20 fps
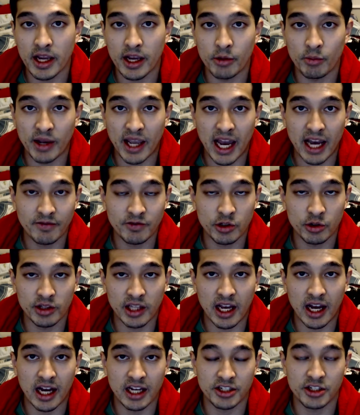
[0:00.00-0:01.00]
and we have to
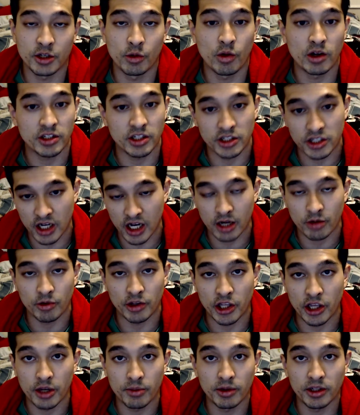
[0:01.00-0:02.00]
that Asuna wants to talk with
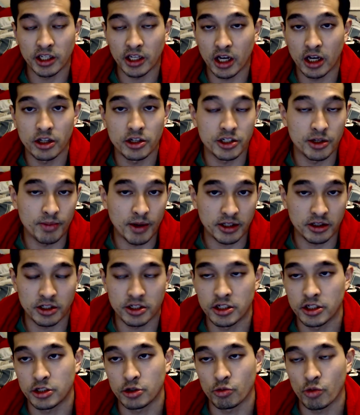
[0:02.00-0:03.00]
him and the others about the
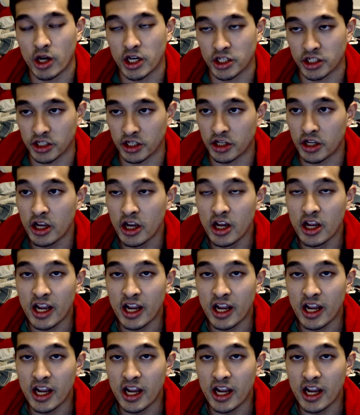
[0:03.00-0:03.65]
situation.